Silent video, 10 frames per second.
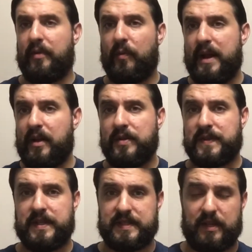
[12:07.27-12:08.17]
the way it goes
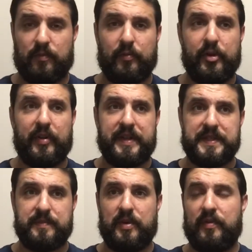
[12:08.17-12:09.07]
on, it's like really
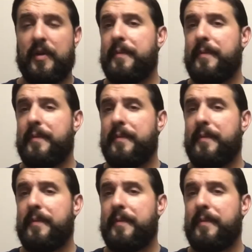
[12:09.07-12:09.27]
smooth.